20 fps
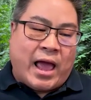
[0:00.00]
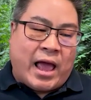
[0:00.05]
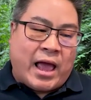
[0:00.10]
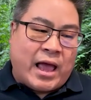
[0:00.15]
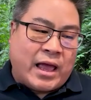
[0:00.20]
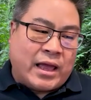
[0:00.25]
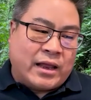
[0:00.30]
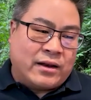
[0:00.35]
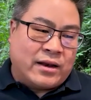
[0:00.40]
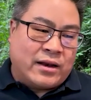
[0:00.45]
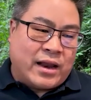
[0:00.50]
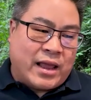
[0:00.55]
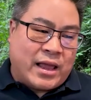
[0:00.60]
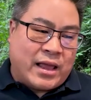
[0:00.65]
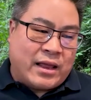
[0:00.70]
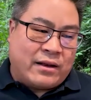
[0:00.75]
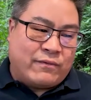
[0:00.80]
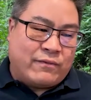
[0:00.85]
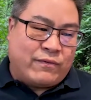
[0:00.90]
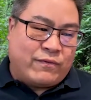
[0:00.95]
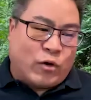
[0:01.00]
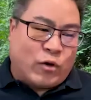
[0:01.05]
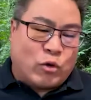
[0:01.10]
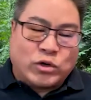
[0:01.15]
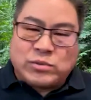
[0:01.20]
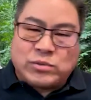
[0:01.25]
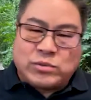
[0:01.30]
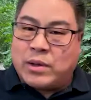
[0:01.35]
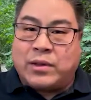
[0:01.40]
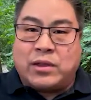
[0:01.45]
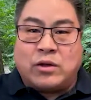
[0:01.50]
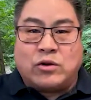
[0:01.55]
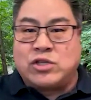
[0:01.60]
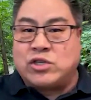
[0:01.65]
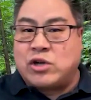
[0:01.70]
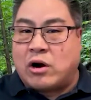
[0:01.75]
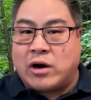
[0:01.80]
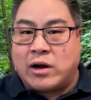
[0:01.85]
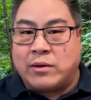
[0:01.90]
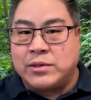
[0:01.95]
and folks, maybe there's
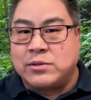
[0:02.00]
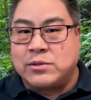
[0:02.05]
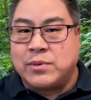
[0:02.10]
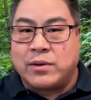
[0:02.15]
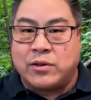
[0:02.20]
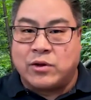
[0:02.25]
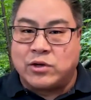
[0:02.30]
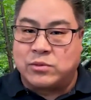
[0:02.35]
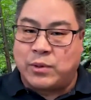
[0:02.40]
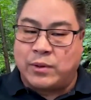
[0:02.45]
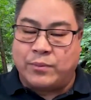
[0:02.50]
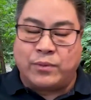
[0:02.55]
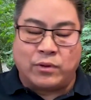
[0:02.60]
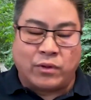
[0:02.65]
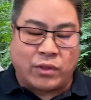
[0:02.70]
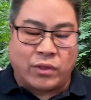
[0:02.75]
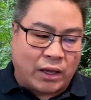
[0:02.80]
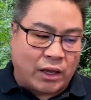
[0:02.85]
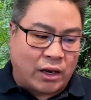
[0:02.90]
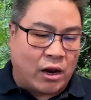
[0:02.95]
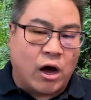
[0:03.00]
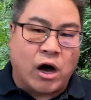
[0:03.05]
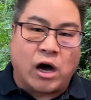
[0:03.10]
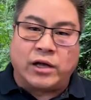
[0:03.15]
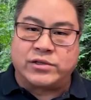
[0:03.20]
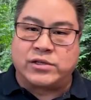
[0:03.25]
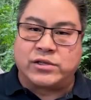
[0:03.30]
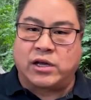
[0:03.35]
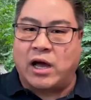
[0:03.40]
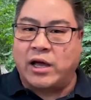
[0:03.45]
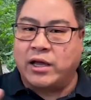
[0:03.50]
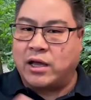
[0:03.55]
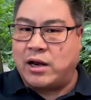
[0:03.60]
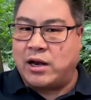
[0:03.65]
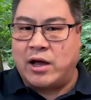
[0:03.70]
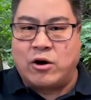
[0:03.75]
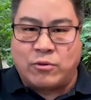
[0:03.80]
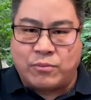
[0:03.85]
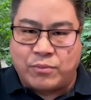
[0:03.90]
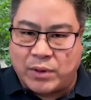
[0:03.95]
startups, maybe there's people thinking, oh, it's like I can
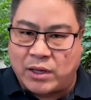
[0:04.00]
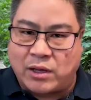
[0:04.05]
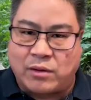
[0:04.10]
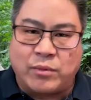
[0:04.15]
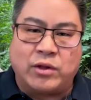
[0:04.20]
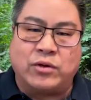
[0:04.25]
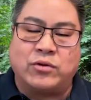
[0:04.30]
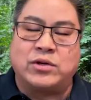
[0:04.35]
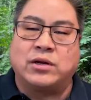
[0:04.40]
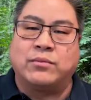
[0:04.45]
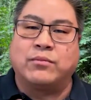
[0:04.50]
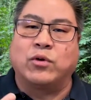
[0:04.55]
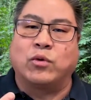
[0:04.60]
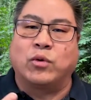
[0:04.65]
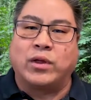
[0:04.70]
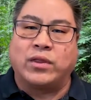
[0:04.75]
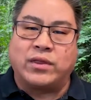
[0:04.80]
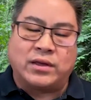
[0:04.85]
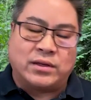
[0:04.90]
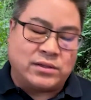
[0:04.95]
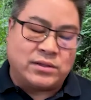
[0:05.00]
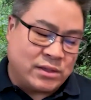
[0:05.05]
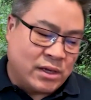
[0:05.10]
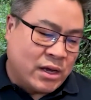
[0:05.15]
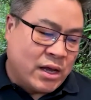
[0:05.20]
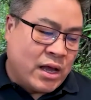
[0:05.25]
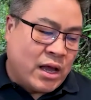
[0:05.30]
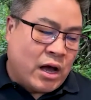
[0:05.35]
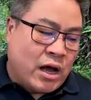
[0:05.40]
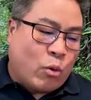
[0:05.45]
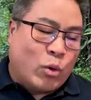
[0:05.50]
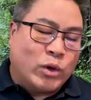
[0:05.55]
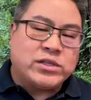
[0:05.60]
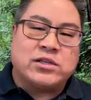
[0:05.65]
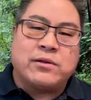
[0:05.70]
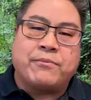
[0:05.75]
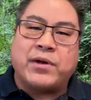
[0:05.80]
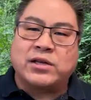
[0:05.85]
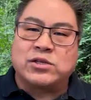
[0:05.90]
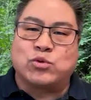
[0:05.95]
help like Miller Timber with this. What's
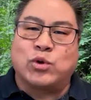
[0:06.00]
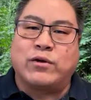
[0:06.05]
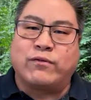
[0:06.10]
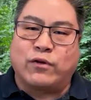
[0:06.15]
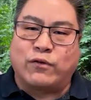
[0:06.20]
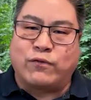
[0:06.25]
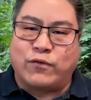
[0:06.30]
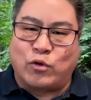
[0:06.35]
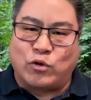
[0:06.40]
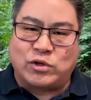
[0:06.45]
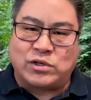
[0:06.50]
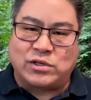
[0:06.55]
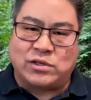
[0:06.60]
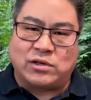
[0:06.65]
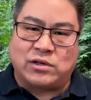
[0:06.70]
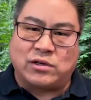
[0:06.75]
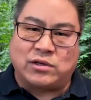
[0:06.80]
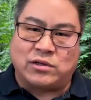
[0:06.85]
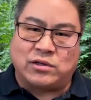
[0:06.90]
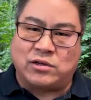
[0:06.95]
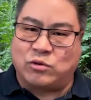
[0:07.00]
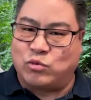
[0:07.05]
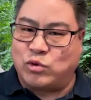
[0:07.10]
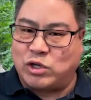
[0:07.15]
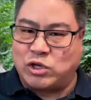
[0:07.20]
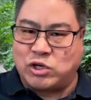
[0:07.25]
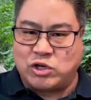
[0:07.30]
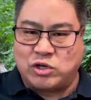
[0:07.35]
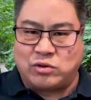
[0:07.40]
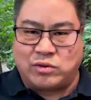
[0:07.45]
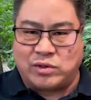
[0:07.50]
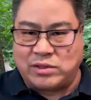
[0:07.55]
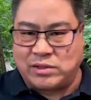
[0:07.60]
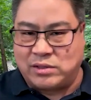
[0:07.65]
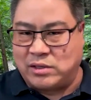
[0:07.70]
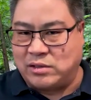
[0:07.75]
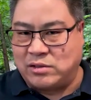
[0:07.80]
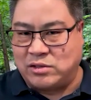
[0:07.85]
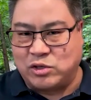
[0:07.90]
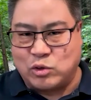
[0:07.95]
the best way for folks to reach you? Is
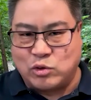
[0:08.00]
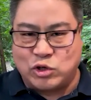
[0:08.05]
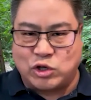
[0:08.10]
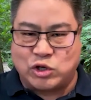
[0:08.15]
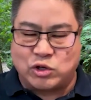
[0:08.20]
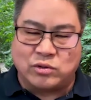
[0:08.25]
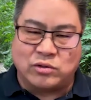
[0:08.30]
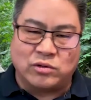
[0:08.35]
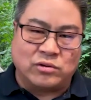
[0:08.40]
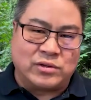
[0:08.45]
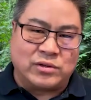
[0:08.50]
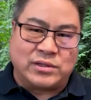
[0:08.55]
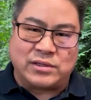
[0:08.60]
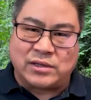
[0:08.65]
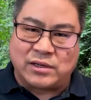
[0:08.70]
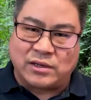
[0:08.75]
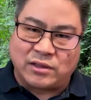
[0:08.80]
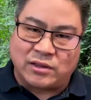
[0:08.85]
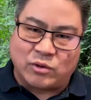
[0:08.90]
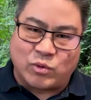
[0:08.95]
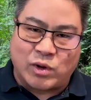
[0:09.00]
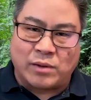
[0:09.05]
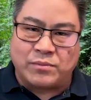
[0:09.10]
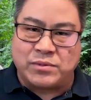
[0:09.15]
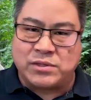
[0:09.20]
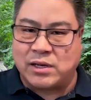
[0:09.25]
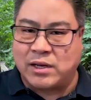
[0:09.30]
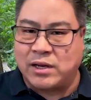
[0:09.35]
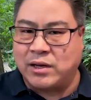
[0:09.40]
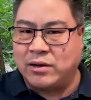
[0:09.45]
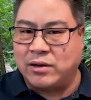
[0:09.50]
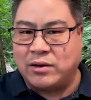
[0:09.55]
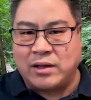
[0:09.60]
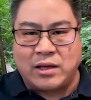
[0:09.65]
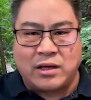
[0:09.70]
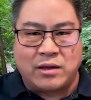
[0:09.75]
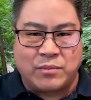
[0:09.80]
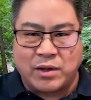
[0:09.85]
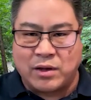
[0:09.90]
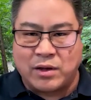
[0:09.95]
it social? Is it the website, or
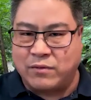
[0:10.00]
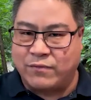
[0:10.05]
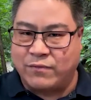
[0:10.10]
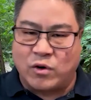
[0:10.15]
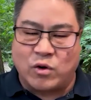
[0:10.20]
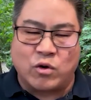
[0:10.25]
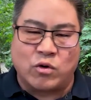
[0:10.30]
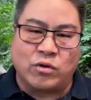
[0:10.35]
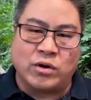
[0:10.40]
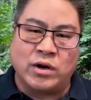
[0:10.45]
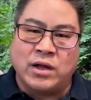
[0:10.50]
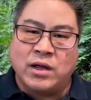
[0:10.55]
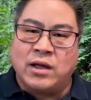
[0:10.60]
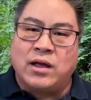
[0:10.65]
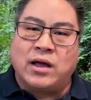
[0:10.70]
email, phone?